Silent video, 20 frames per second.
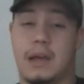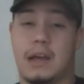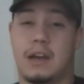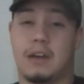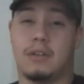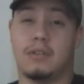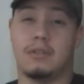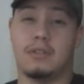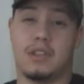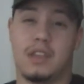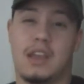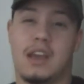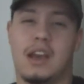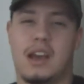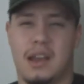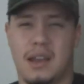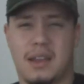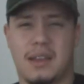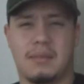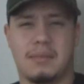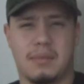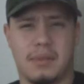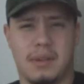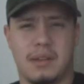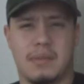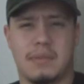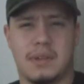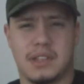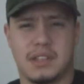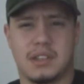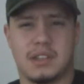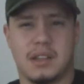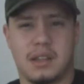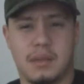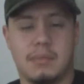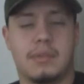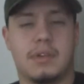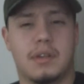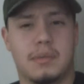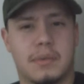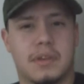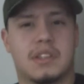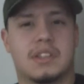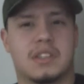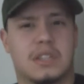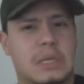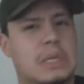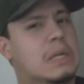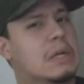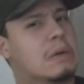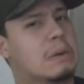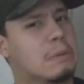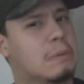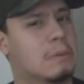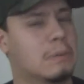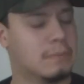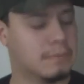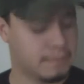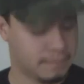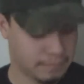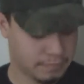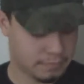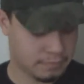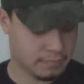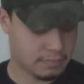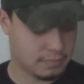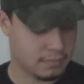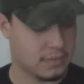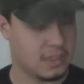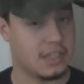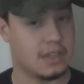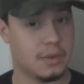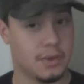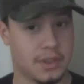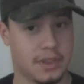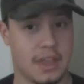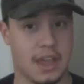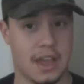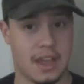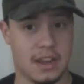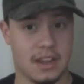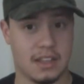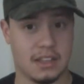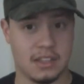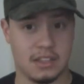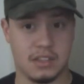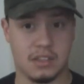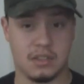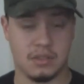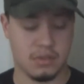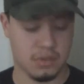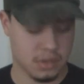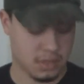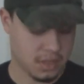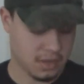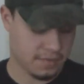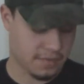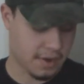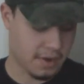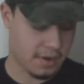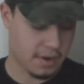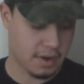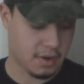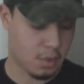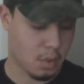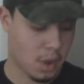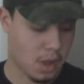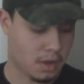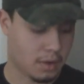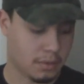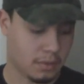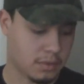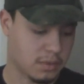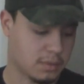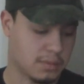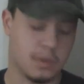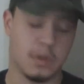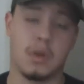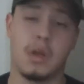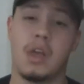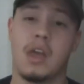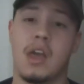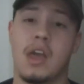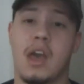I can pretty much you know, deal with that. It's usually very collaborative.